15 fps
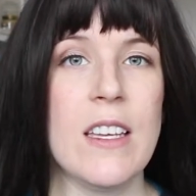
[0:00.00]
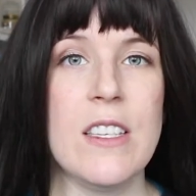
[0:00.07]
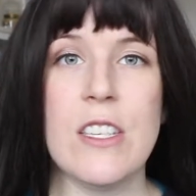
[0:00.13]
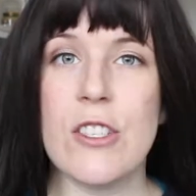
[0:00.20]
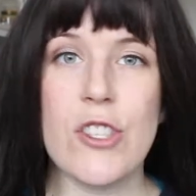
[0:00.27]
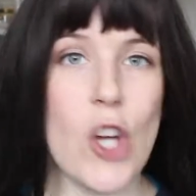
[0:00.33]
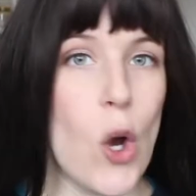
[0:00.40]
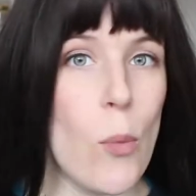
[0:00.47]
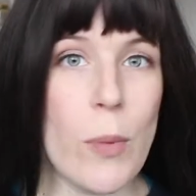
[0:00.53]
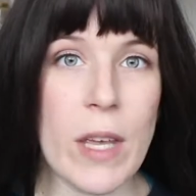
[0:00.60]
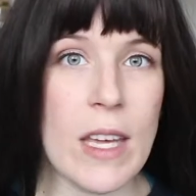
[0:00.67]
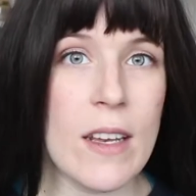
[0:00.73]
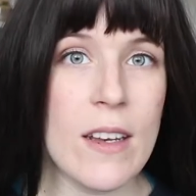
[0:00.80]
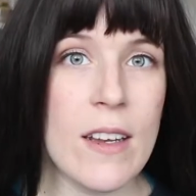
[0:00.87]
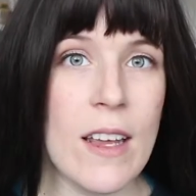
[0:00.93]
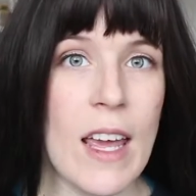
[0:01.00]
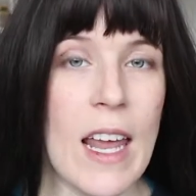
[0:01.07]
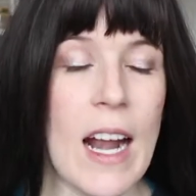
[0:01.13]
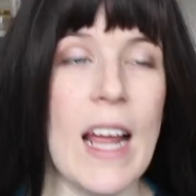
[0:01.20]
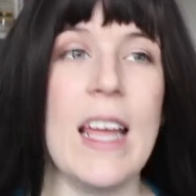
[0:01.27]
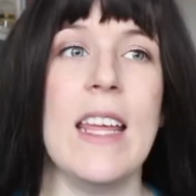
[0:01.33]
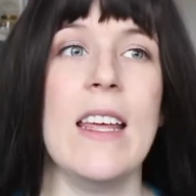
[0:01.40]
dystopian,
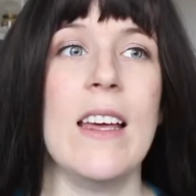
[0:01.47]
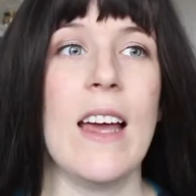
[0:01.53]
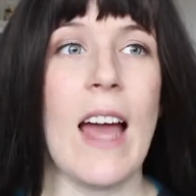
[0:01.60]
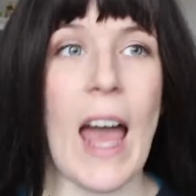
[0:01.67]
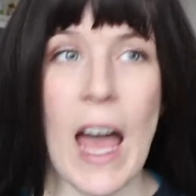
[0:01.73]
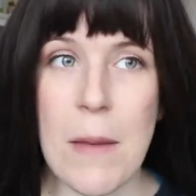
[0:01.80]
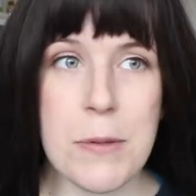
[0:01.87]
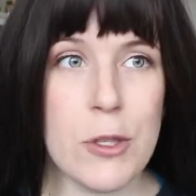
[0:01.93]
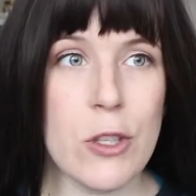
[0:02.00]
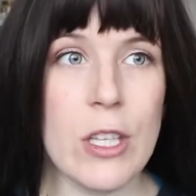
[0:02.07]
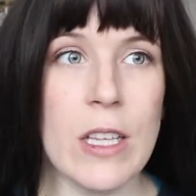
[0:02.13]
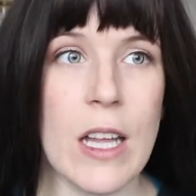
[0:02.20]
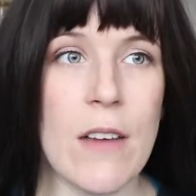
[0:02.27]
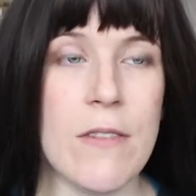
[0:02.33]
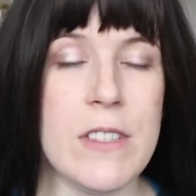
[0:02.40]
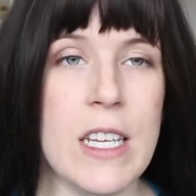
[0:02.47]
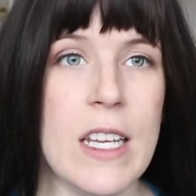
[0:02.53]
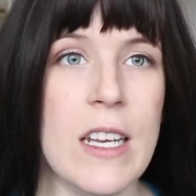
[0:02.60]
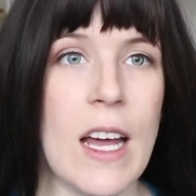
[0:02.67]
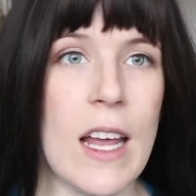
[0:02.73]
and I absolutely loved it.